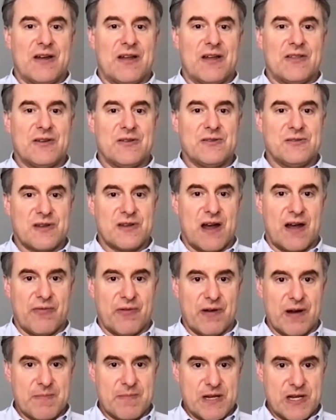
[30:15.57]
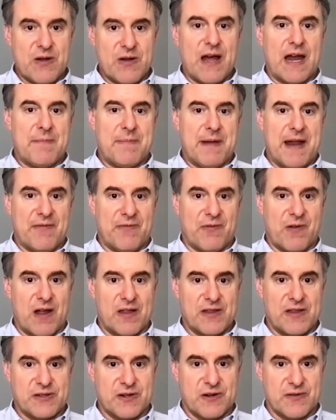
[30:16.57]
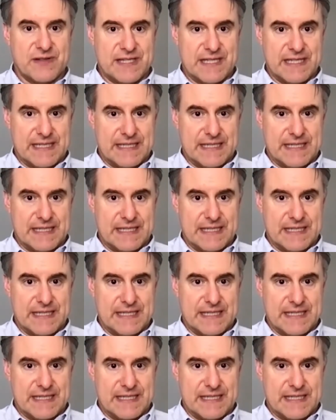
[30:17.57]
on the new software, but you got to pay for all the services,